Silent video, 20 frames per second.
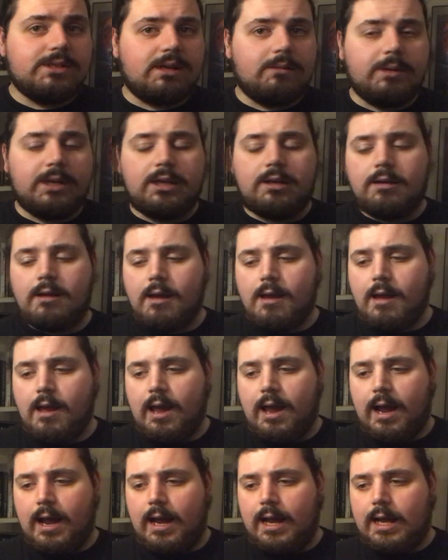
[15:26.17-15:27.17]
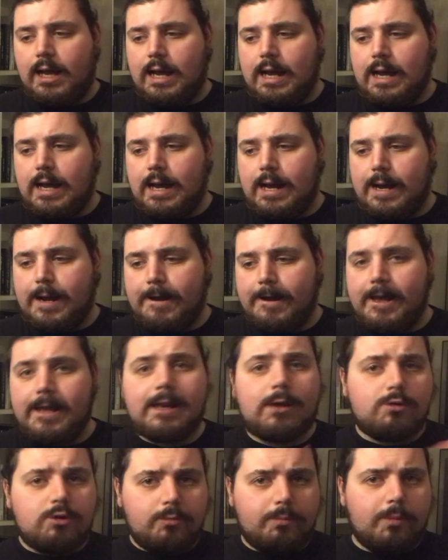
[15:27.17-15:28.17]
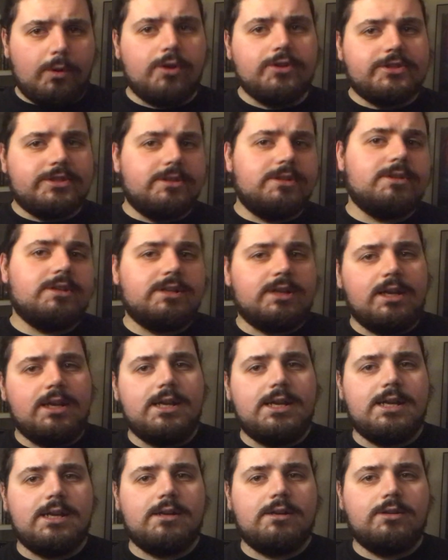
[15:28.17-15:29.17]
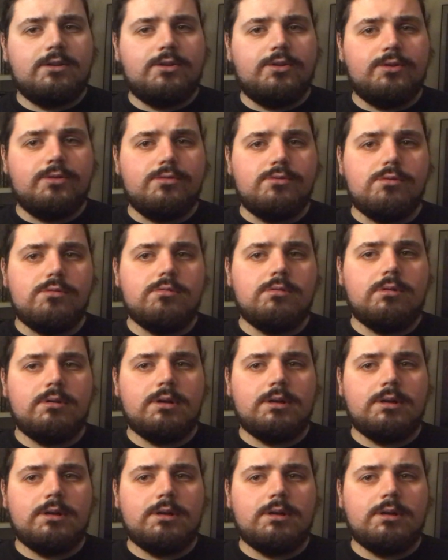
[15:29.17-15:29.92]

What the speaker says: I mean, and I will post the link to